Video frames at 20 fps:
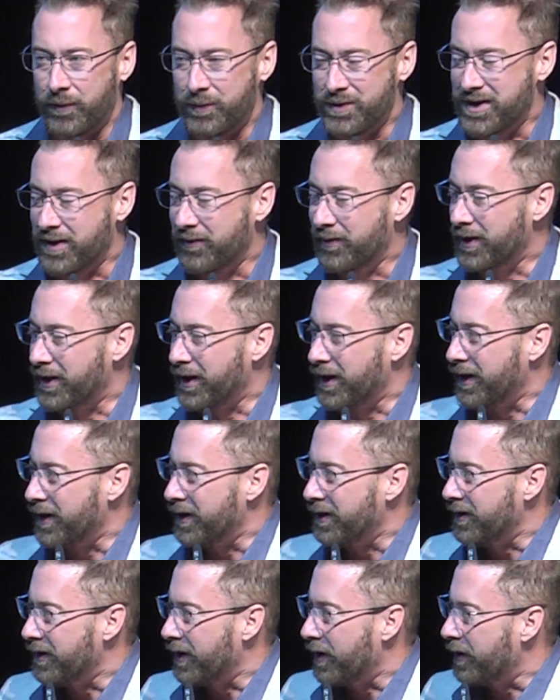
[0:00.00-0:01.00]
There was even
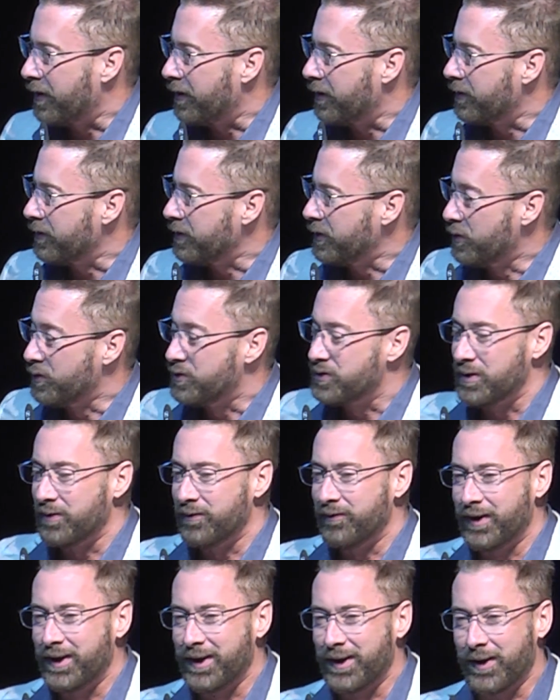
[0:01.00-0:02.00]
a
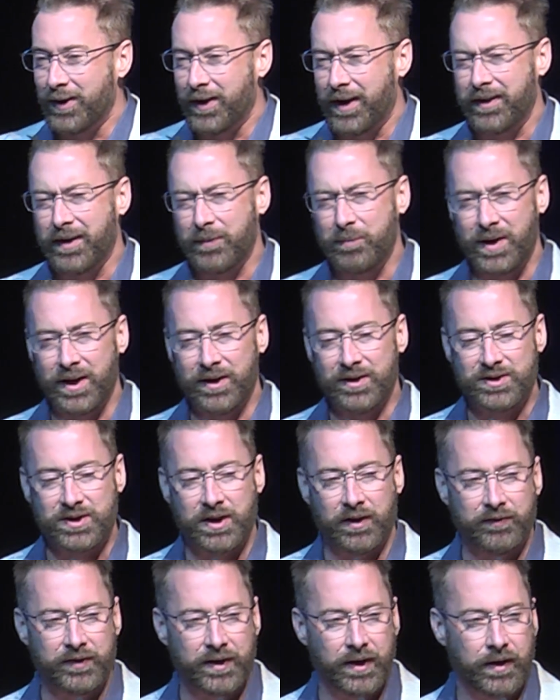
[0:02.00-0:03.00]
YouTube video, I think
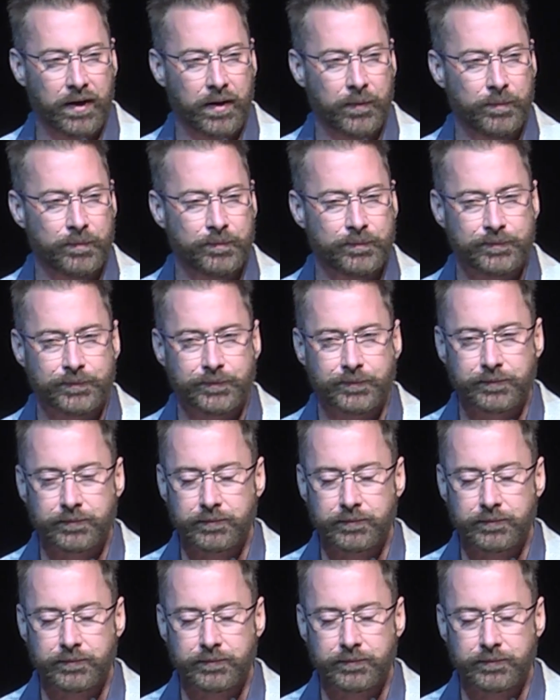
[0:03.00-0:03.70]
Peter Schiff did it,